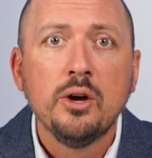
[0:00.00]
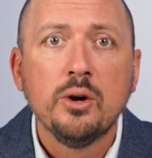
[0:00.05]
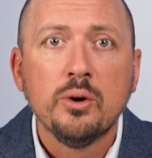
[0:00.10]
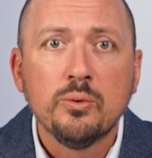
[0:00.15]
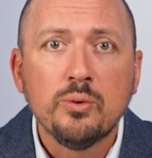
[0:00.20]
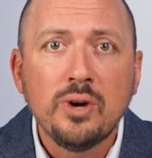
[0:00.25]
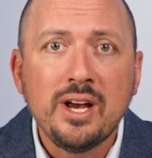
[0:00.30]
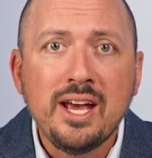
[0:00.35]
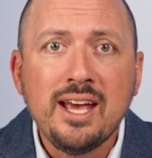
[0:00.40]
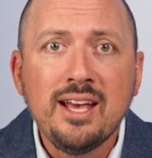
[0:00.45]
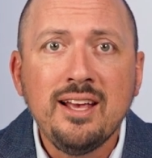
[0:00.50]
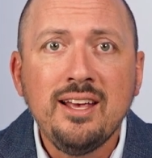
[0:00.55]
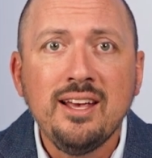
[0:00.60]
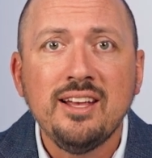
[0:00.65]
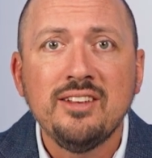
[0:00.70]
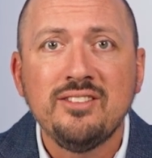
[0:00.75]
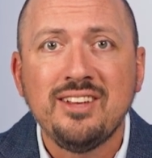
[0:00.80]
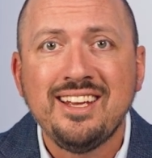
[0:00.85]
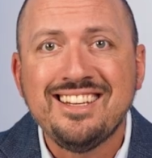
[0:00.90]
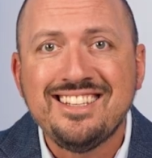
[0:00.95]
REG
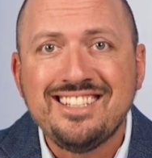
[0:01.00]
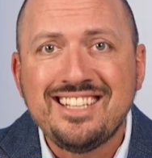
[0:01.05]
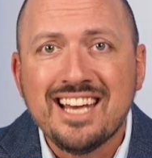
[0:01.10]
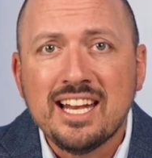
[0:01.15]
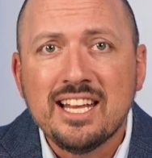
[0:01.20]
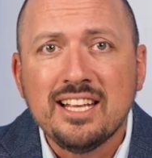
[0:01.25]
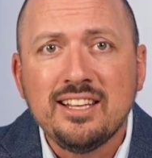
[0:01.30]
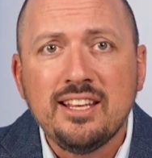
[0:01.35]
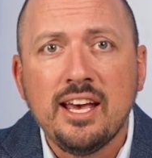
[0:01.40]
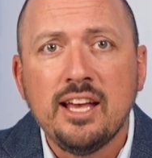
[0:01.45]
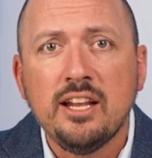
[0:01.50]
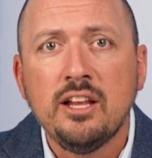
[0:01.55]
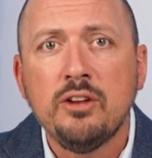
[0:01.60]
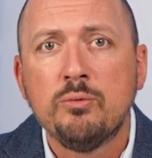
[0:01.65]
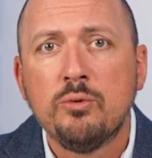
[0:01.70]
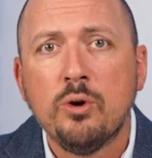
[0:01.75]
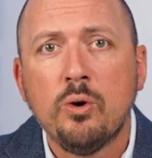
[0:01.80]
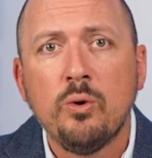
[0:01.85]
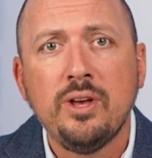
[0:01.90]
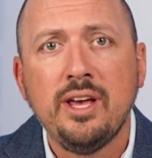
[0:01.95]
is a dedicated
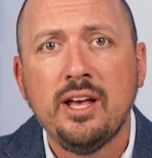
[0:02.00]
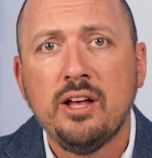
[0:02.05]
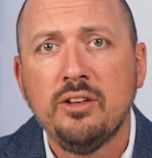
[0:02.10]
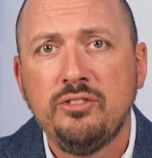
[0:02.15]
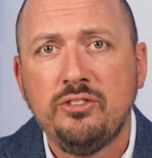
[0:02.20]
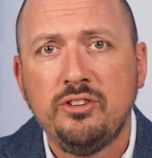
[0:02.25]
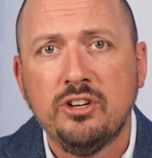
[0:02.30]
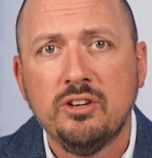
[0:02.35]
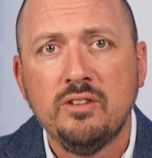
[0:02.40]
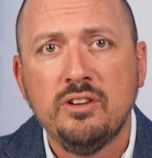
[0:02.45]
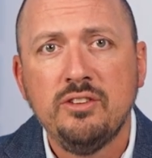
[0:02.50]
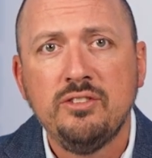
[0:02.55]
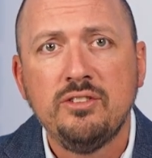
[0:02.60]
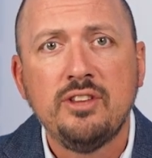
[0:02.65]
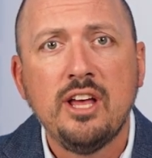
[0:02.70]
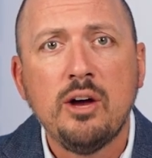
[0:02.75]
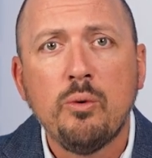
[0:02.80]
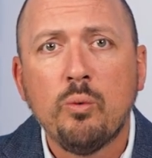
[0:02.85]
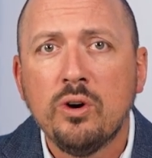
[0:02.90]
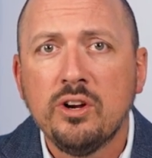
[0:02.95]
RowCal service
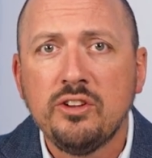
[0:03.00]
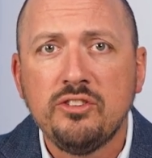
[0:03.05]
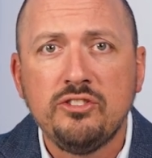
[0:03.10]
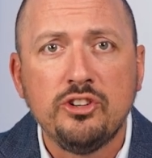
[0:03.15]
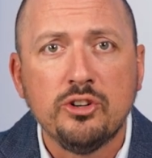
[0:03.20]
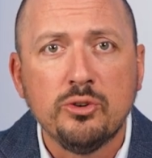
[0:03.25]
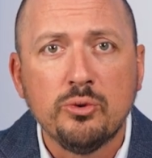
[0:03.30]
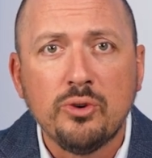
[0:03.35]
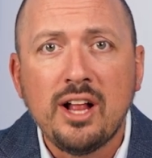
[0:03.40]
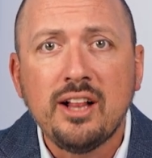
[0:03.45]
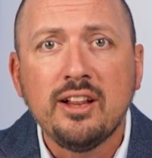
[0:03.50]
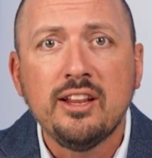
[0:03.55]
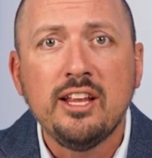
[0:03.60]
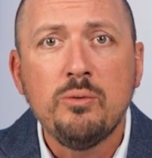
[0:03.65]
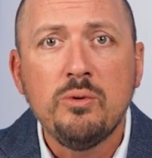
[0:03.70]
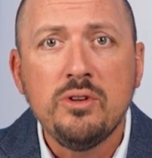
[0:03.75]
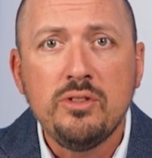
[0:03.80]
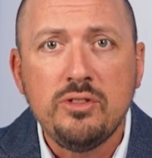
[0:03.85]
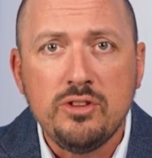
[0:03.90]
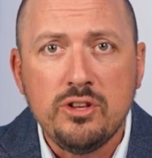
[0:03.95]
that works directly
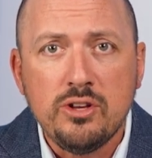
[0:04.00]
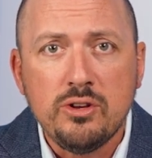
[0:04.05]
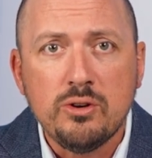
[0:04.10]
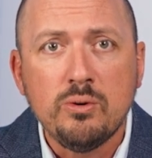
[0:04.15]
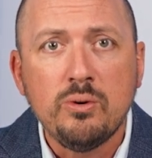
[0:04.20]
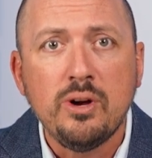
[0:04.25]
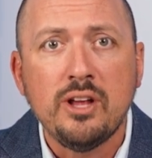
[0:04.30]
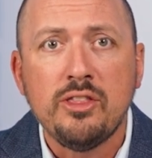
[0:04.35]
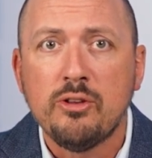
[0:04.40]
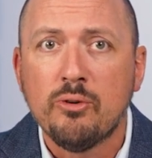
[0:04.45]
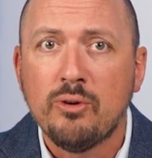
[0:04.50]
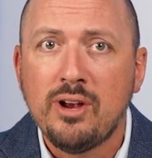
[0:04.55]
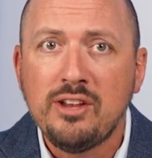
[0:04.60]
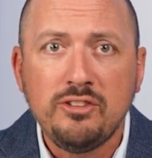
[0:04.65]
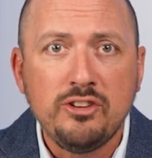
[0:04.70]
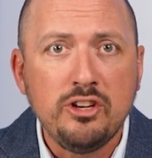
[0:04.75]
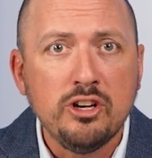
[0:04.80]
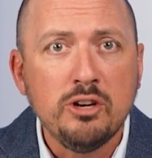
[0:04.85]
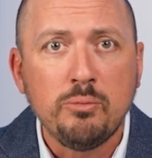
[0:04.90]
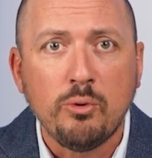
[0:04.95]
with you and the
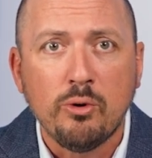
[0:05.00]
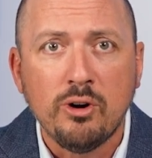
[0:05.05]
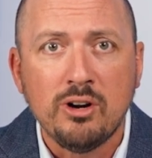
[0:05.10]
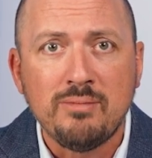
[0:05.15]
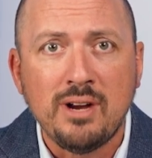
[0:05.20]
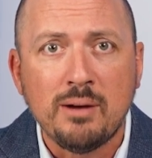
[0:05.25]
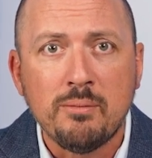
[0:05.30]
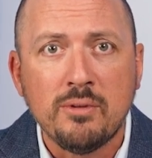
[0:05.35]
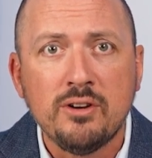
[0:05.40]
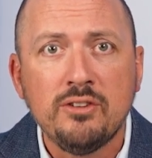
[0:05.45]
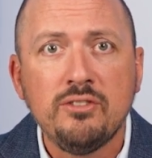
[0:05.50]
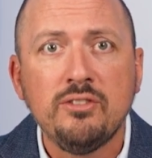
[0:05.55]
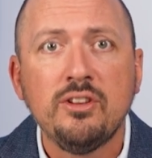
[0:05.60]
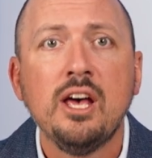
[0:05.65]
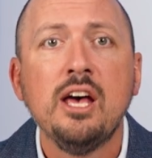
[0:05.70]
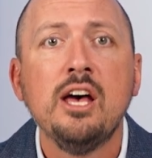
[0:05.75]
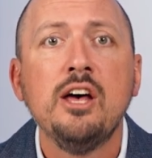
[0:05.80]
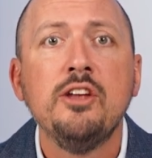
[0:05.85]
rest of your board members